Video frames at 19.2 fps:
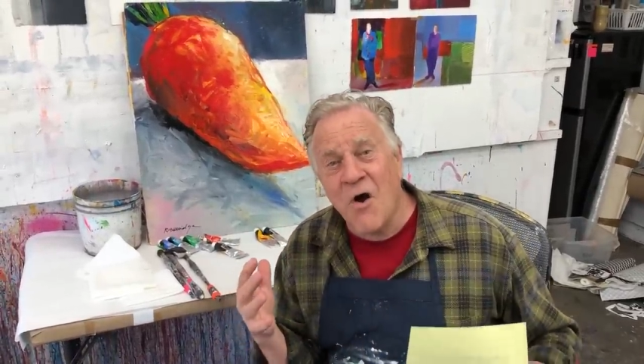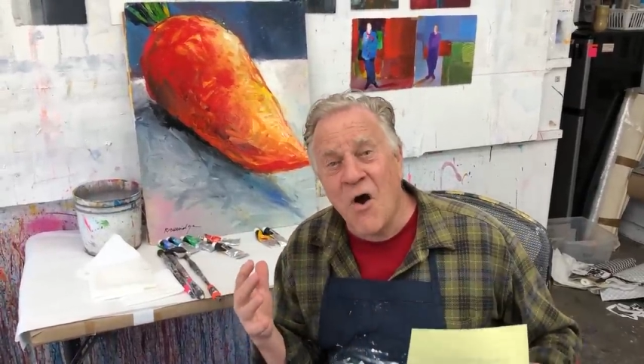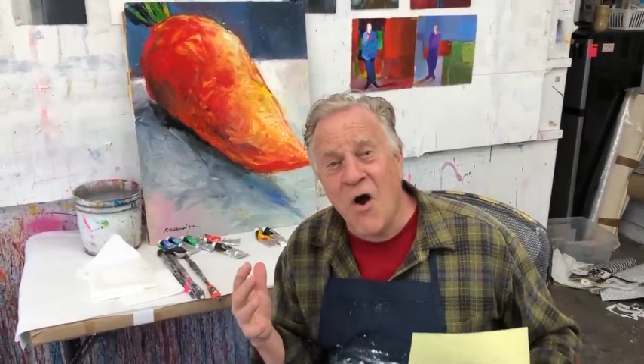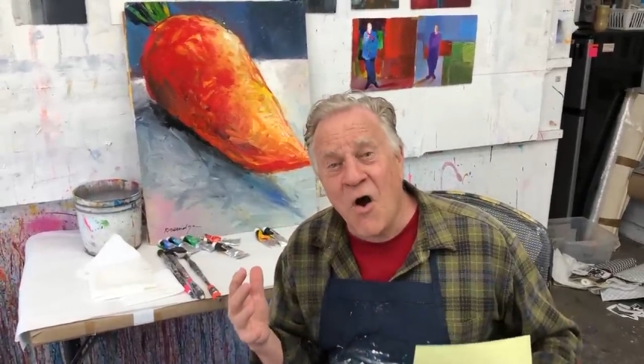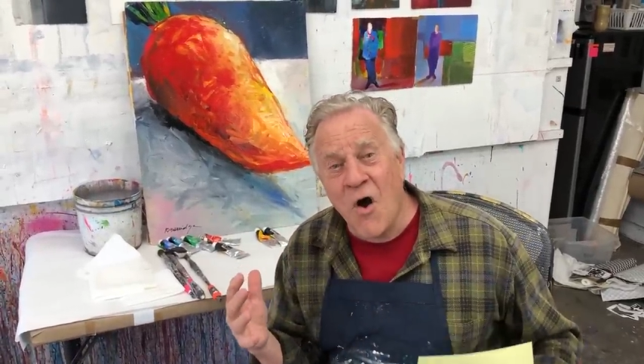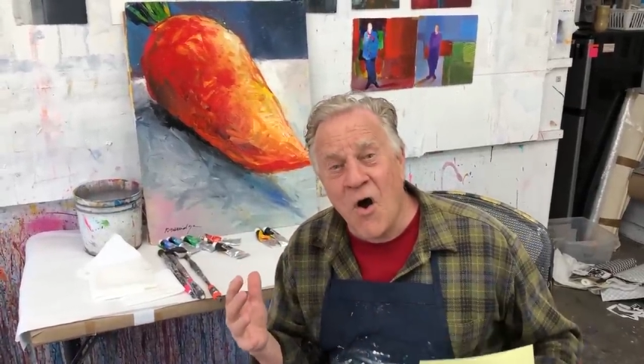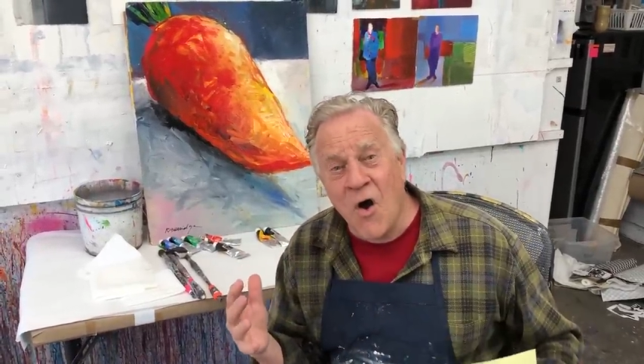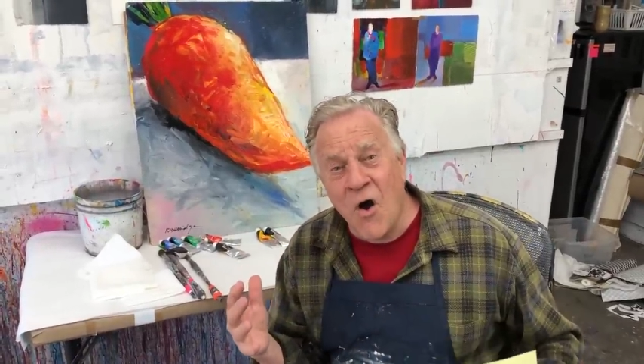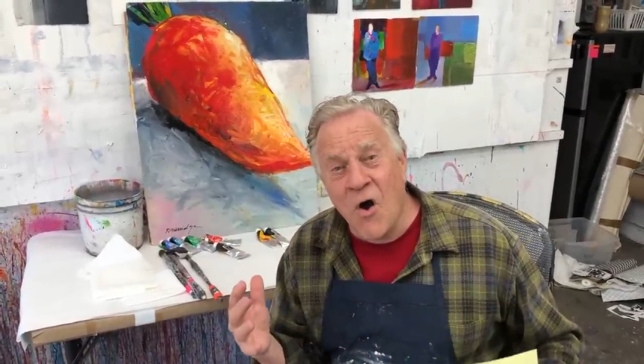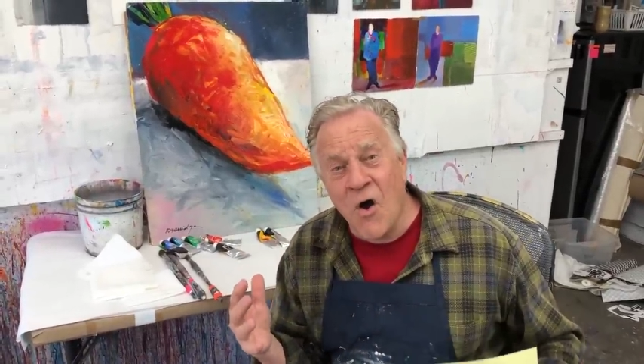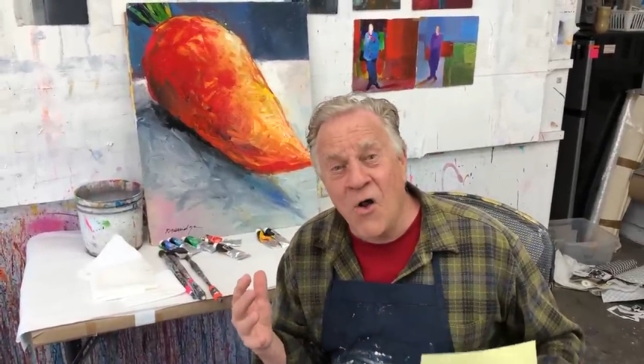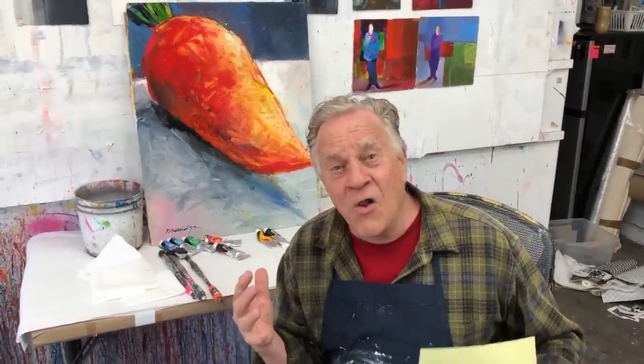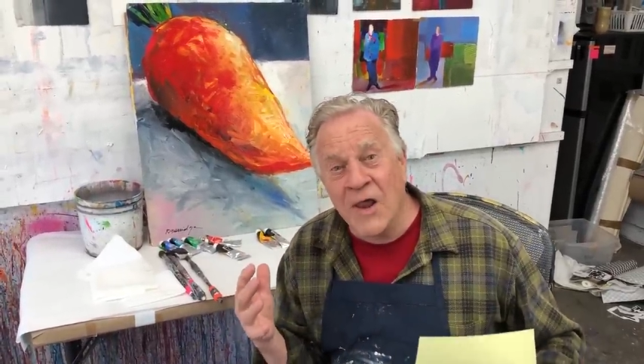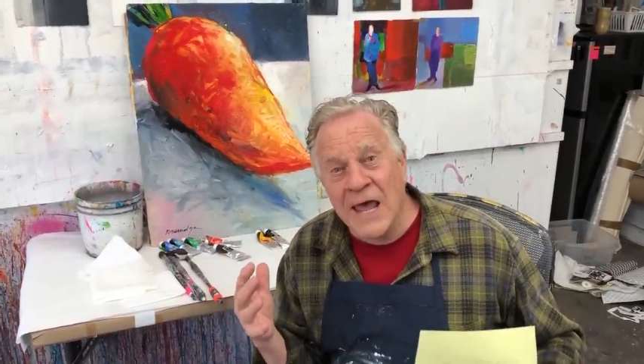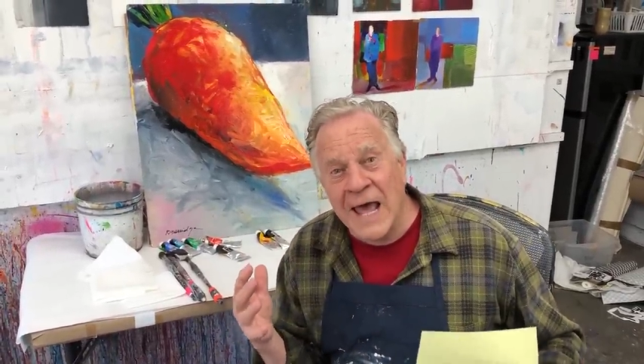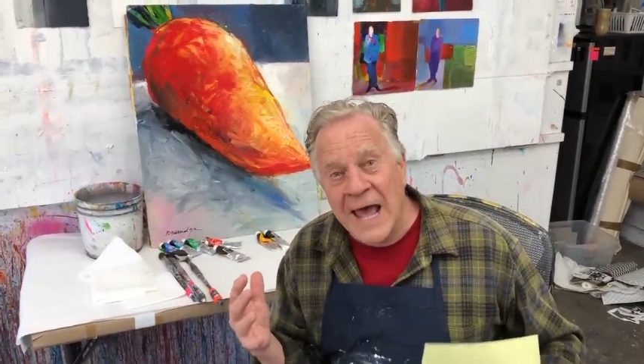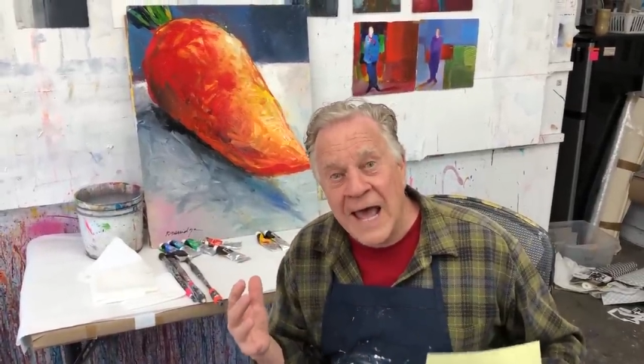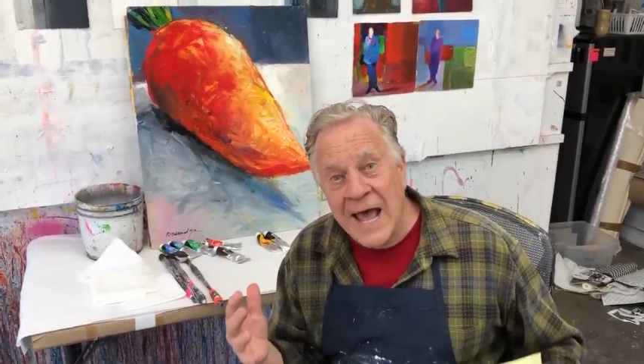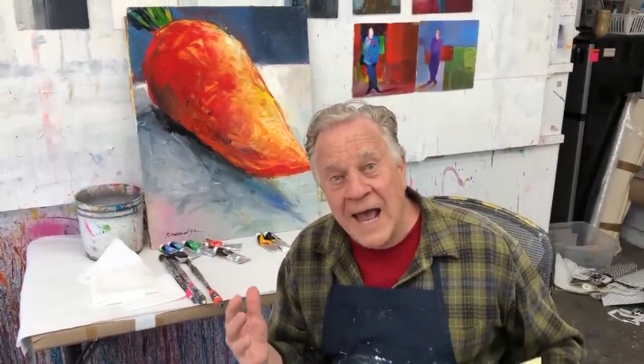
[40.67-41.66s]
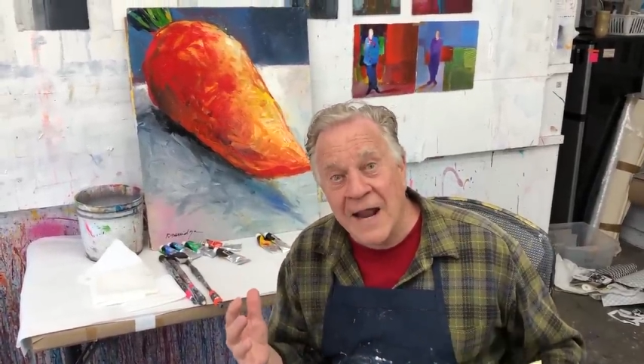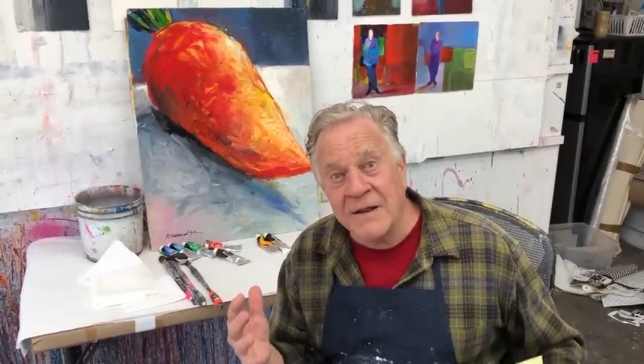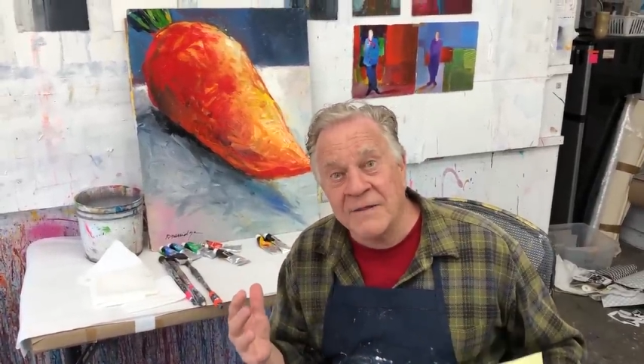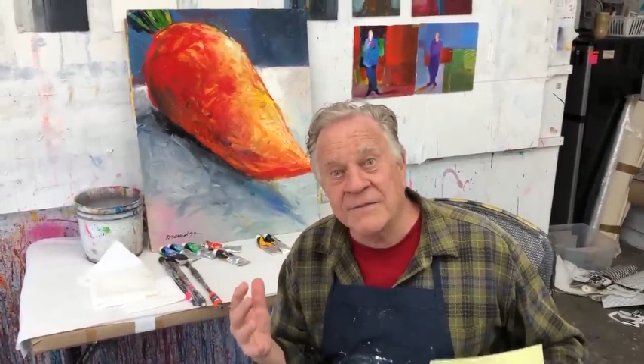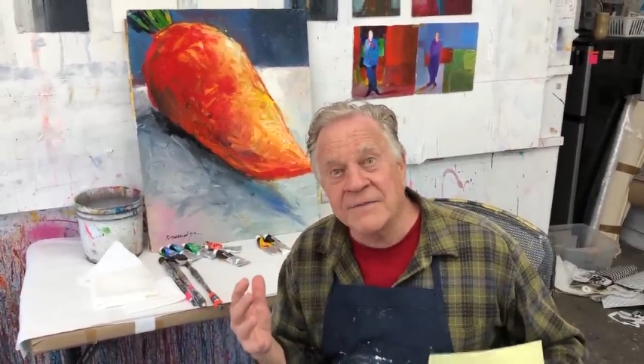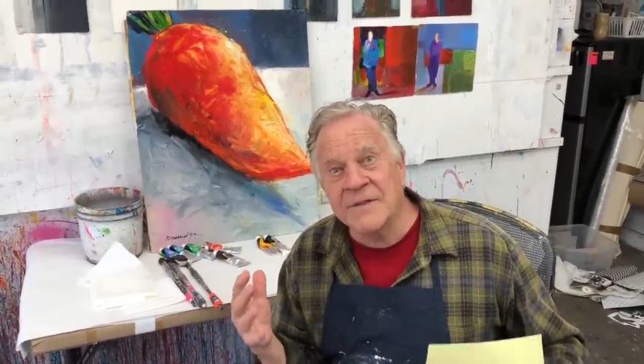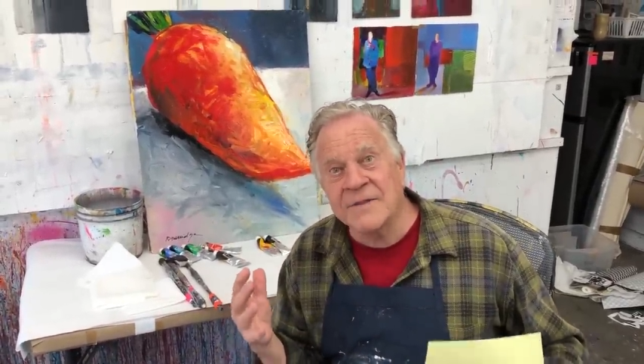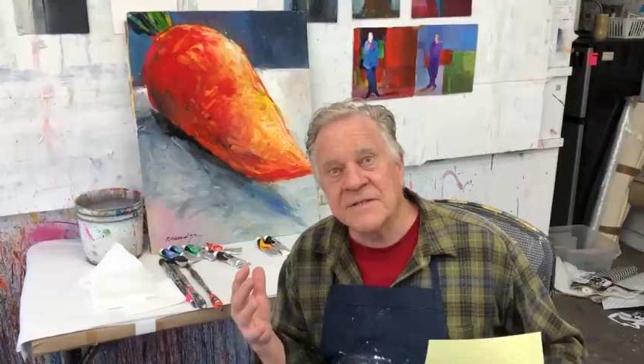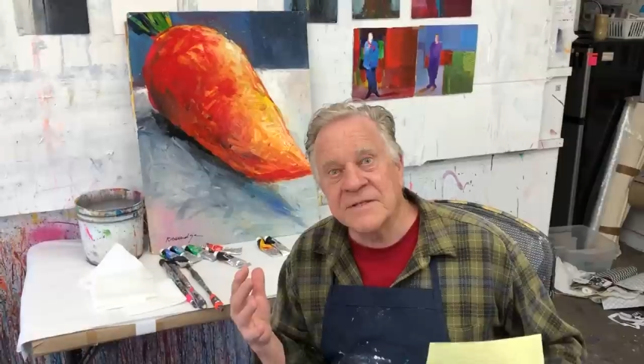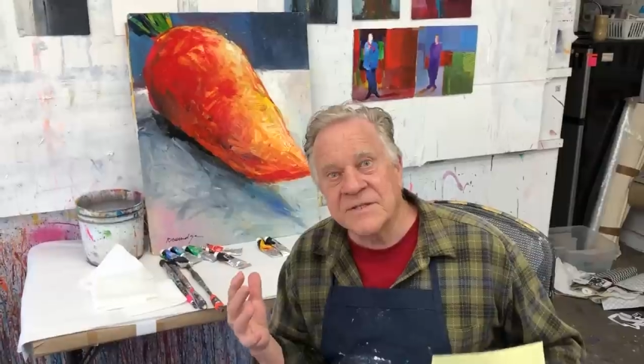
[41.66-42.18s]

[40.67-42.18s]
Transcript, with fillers: all at the